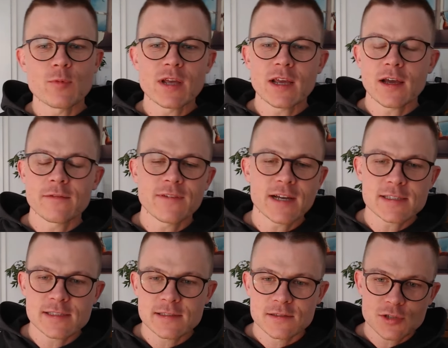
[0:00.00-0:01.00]
We
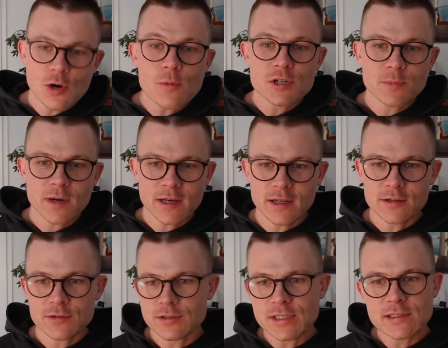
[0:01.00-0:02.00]
invest so much money
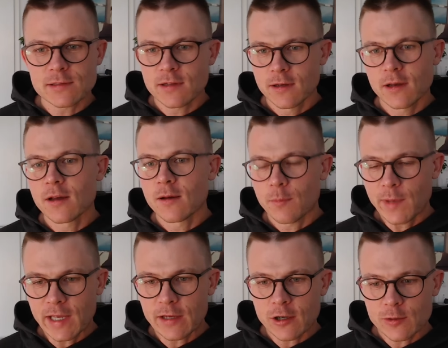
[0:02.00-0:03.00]
into just
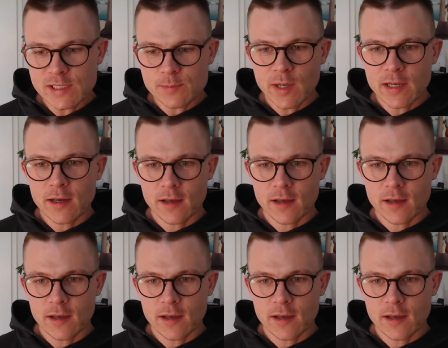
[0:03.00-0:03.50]
making it always better.